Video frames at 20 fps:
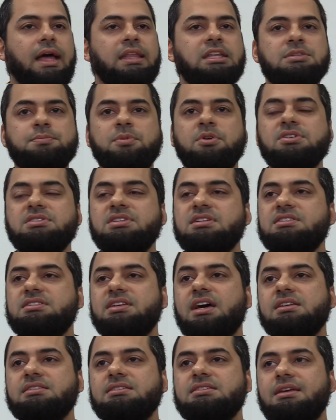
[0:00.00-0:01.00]
And this
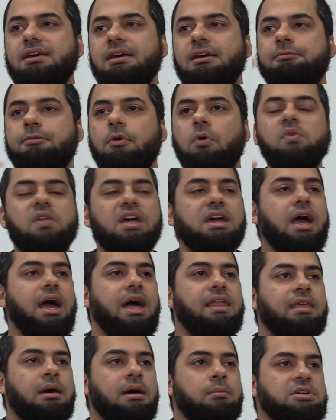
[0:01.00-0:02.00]
person says, if
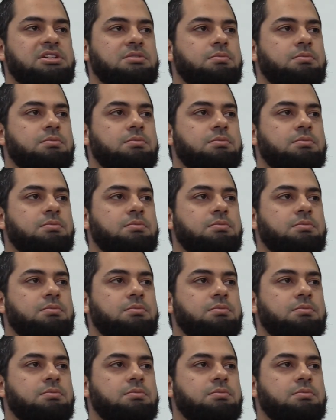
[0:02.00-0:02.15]
only I had that